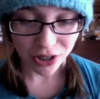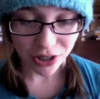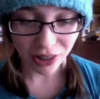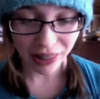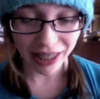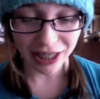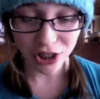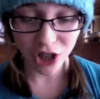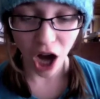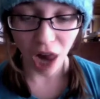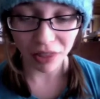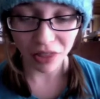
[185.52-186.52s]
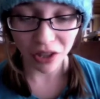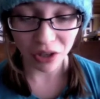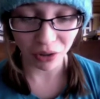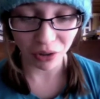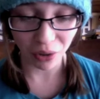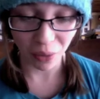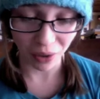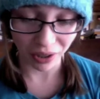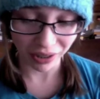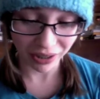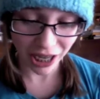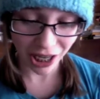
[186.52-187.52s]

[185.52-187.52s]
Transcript: Likes Charlie the Unicorn.